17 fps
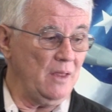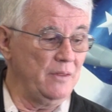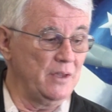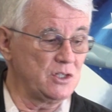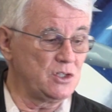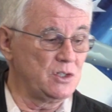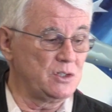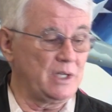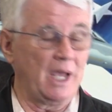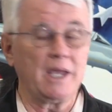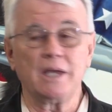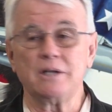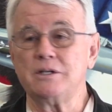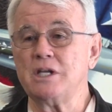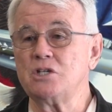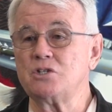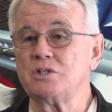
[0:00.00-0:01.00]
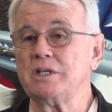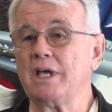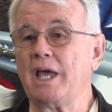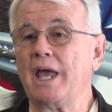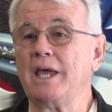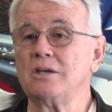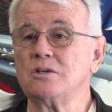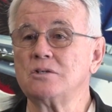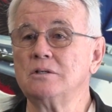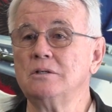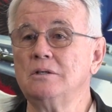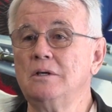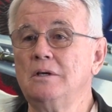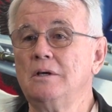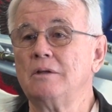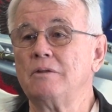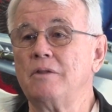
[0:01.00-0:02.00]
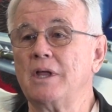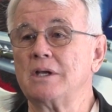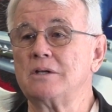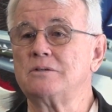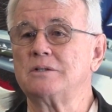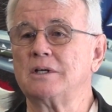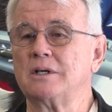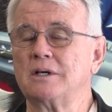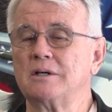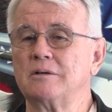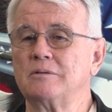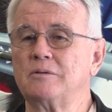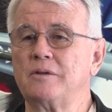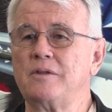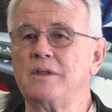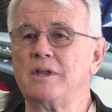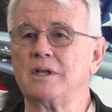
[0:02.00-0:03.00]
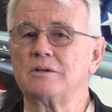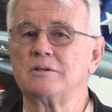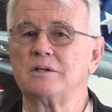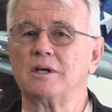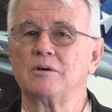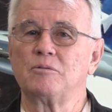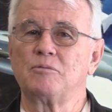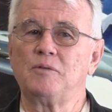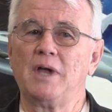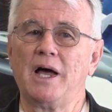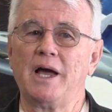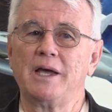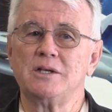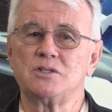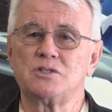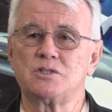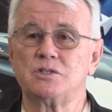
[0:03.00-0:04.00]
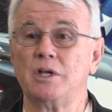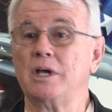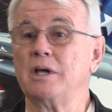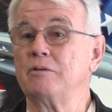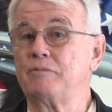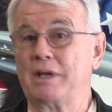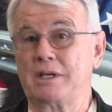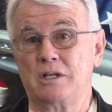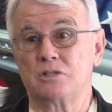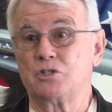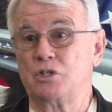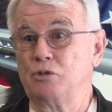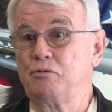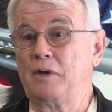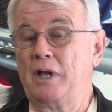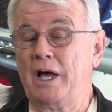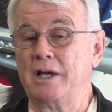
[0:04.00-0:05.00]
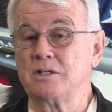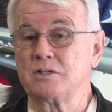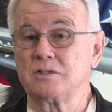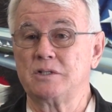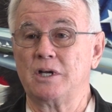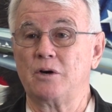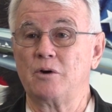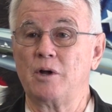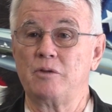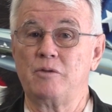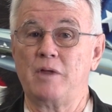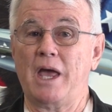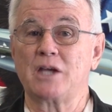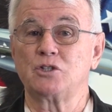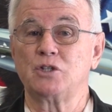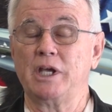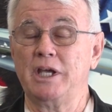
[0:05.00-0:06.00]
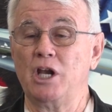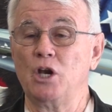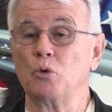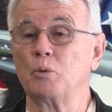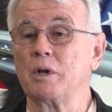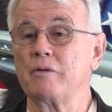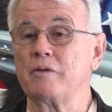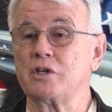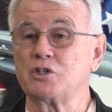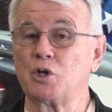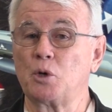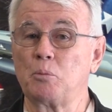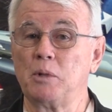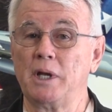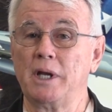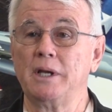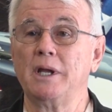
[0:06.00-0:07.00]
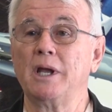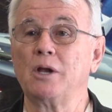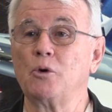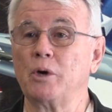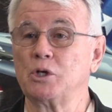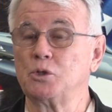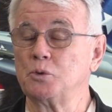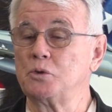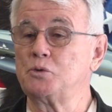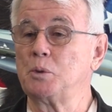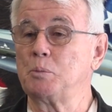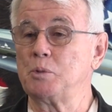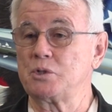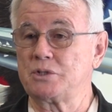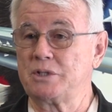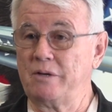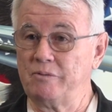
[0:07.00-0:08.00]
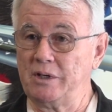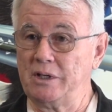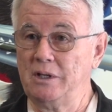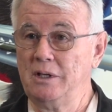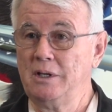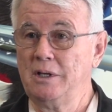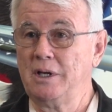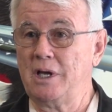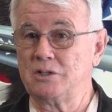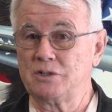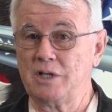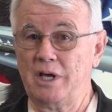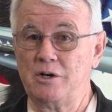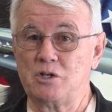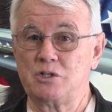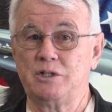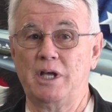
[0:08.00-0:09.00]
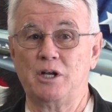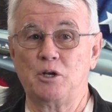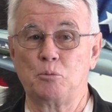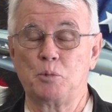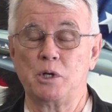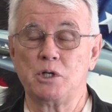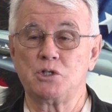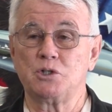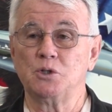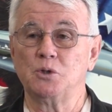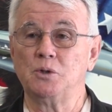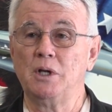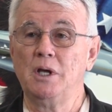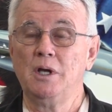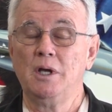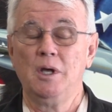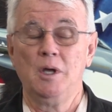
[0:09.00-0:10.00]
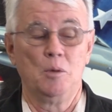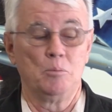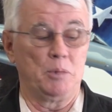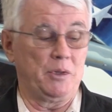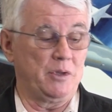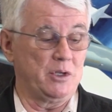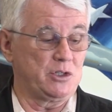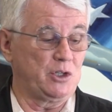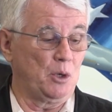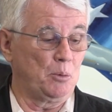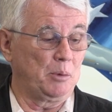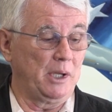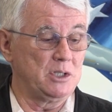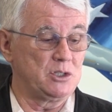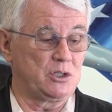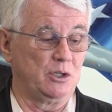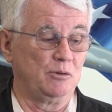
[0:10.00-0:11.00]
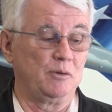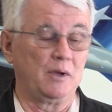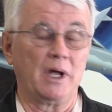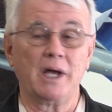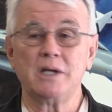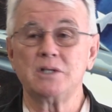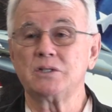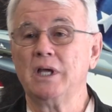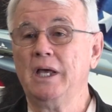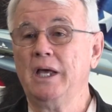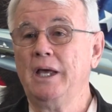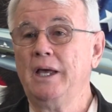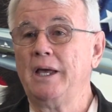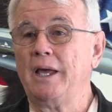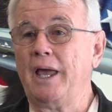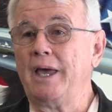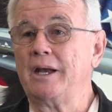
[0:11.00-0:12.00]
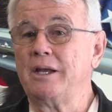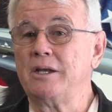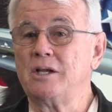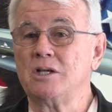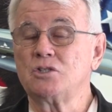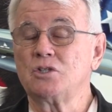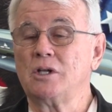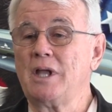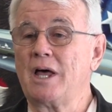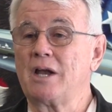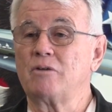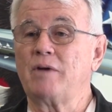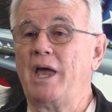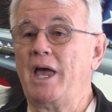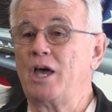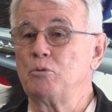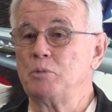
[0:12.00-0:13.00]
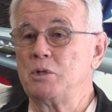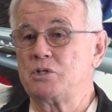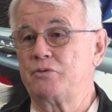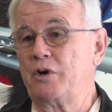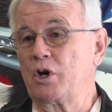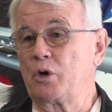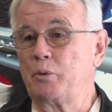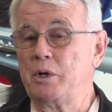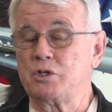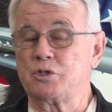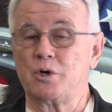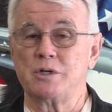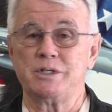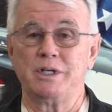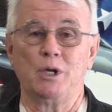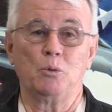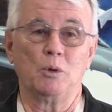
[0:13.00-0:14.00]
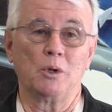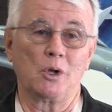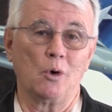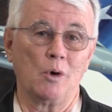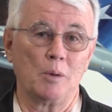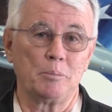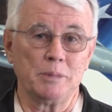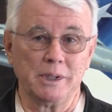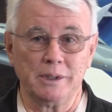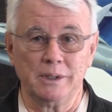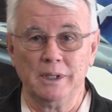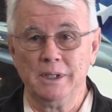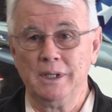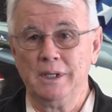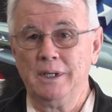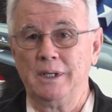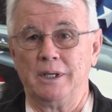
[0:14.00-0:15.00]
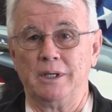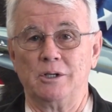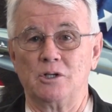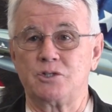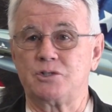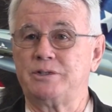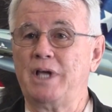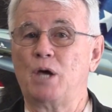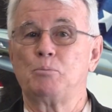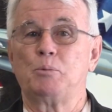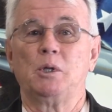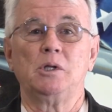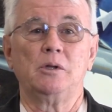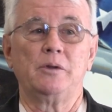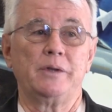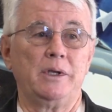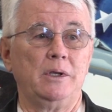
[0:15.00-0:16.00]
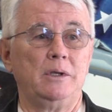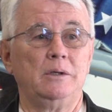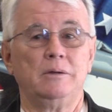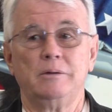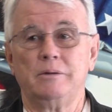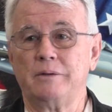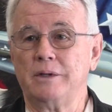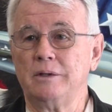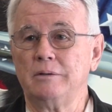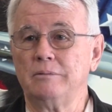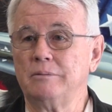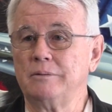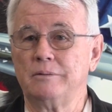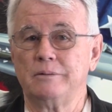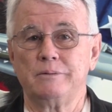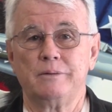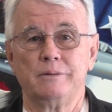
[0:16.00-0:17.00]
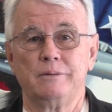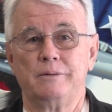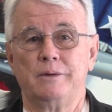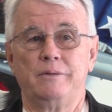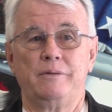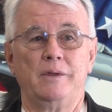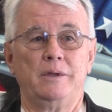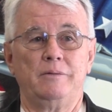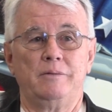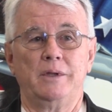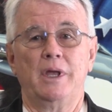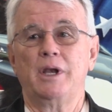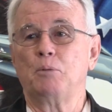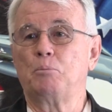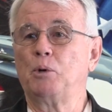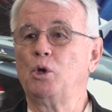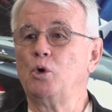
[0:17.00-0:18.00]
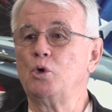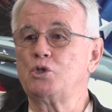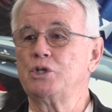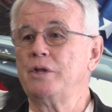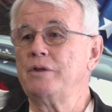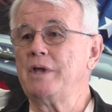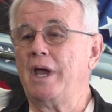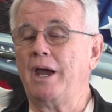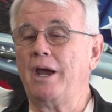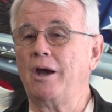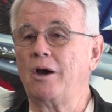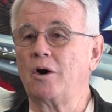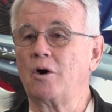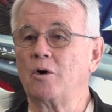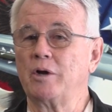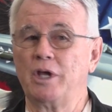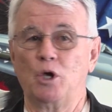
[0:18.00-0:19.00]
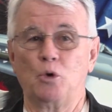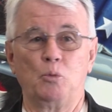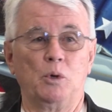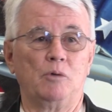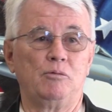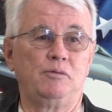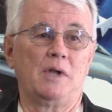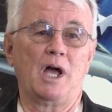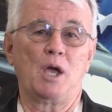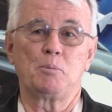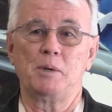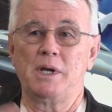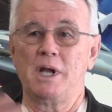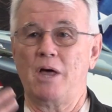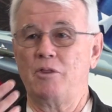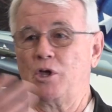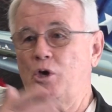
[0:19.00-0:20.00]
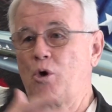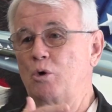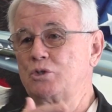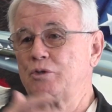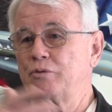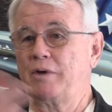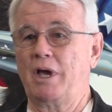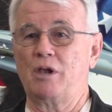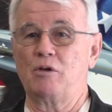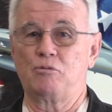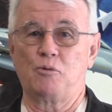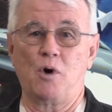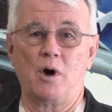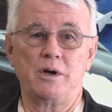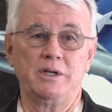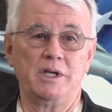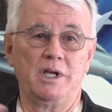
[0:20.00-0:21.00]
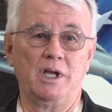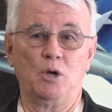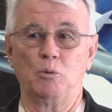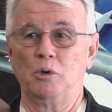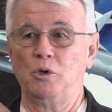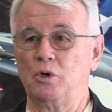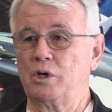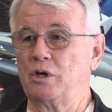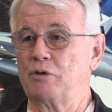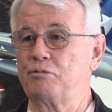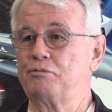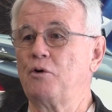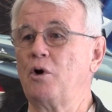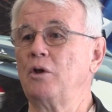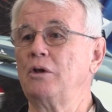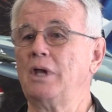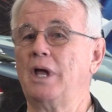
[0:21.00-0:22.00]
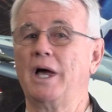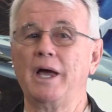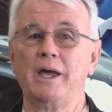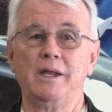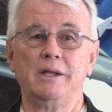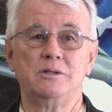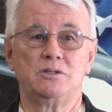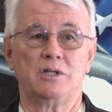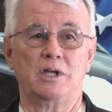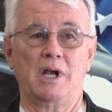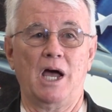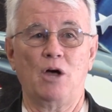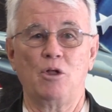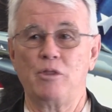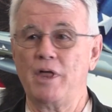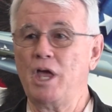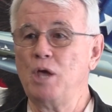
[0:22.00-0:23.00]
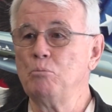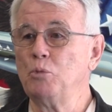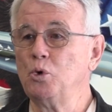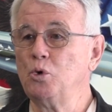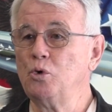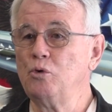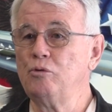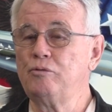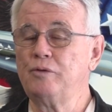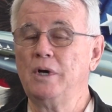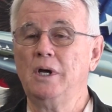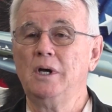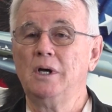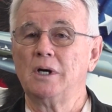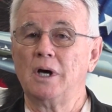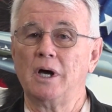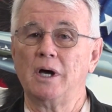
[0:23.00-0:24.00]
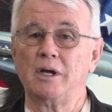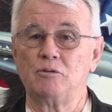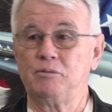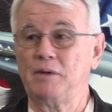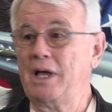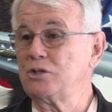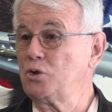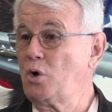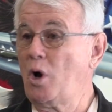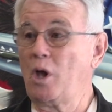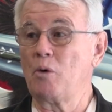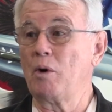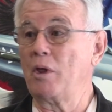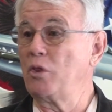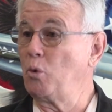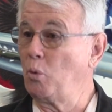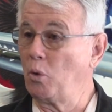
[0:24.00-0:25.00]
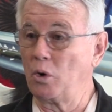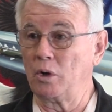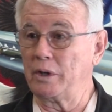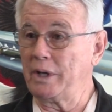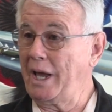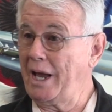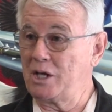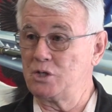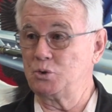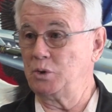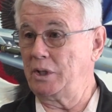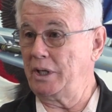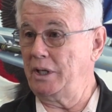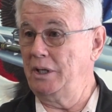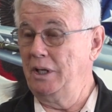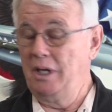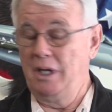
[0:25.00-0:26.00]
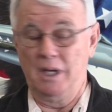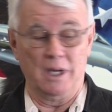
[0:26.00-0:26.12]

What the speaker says: This is a DC-8 that flies. In fact, it still flies. They're actually getting rid of this airplane and going to a 777, as I understand it, pretty soon. But this airplane still flies, and it does a lot of atmospheric research. It will go up and it'll sample any pollution in the air. It will fly up and down the coast of California. It look at fault lines and how they move. It flies all around the world, actually.